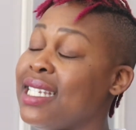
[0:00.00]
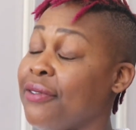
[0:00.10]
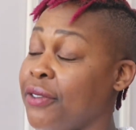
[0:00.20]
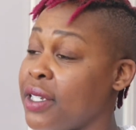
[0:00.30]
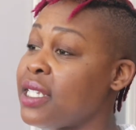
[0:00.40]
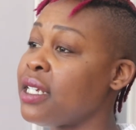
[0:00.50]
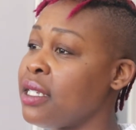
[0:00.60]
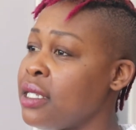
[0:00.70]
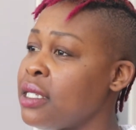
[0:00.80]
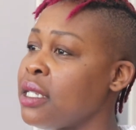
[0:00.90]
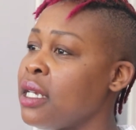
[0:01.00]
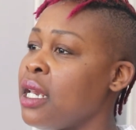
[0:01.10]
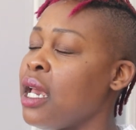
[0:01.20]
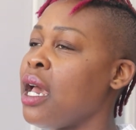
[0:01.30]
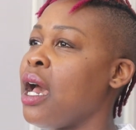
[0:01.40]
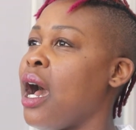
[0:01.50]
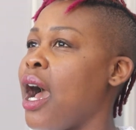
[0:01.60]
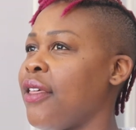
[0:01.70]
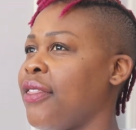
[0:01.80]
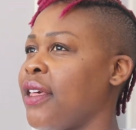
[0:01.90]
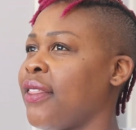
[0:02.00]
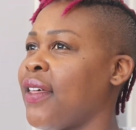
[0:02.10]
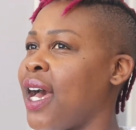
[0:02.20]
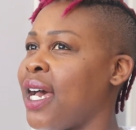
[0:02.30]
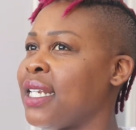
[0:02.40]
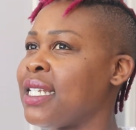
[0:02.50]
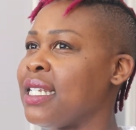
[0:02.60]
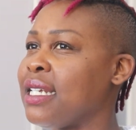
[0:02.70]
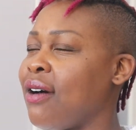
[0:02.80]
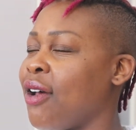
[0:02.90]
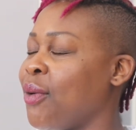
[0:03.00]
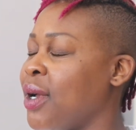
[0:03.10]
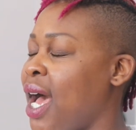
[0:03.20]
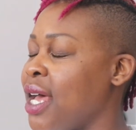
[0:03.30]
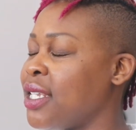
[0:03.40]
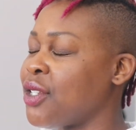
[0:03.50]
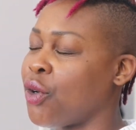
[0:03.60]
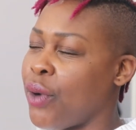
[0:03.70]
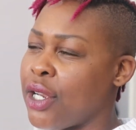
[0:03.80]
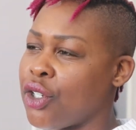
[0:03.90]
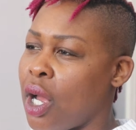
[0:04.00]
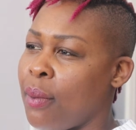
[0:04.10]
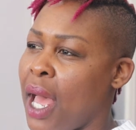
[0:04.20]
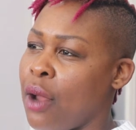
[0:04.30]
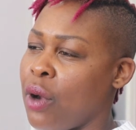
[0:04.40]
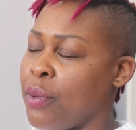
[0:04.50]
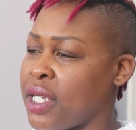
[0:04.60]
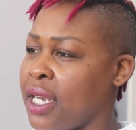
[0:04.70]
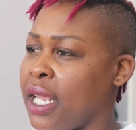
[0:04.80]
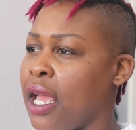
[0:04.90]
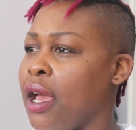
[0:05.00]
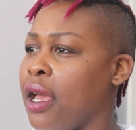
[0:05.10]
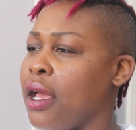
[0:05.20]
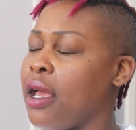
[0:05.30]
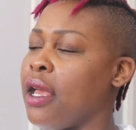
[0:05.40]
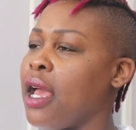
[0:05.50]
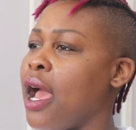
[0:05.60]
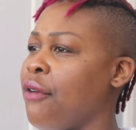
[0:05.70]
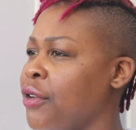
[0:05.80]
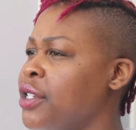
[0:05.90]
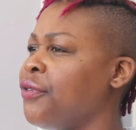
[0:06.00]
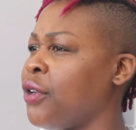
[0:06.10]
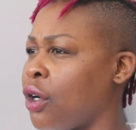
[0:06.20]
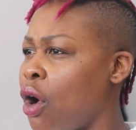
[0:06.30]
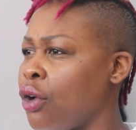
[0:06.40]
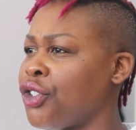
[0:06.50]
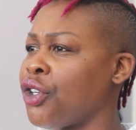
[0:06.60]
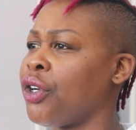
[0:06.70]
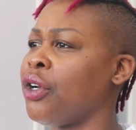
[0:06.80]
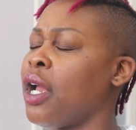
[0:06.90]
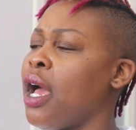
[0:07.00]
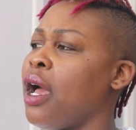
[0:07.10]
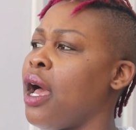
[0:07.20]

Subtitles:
differences, I think that Ottawa does a great job at representing every different culture.